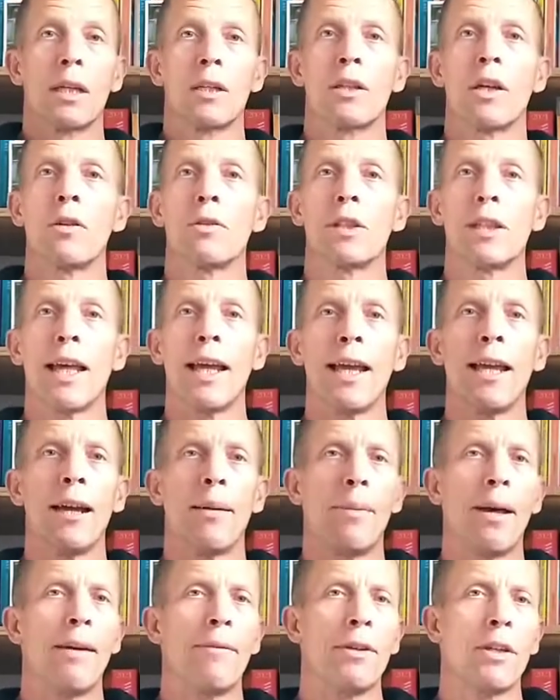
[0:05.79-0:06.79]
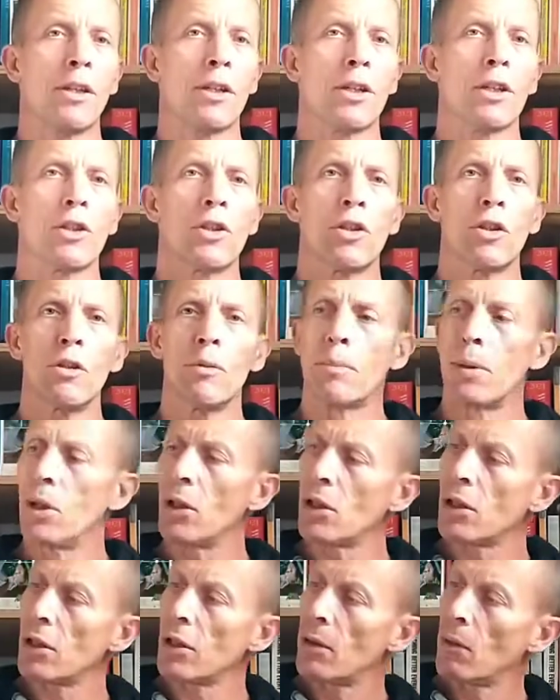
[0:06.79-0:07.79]
So today I'm having a look at two
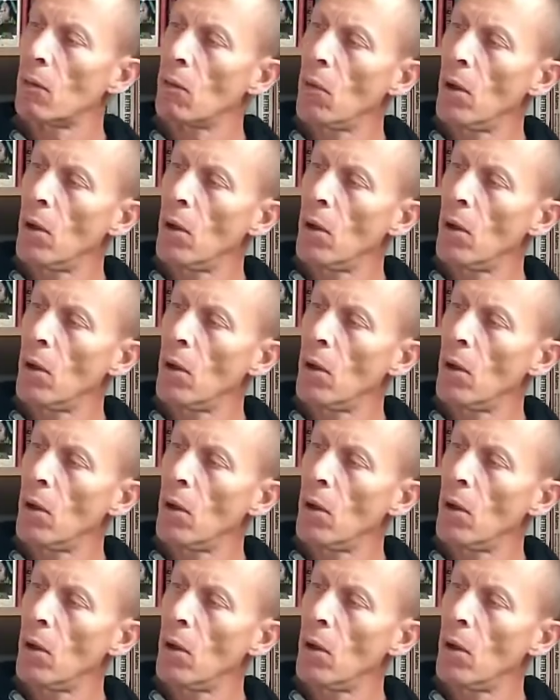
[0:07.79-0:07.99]
books.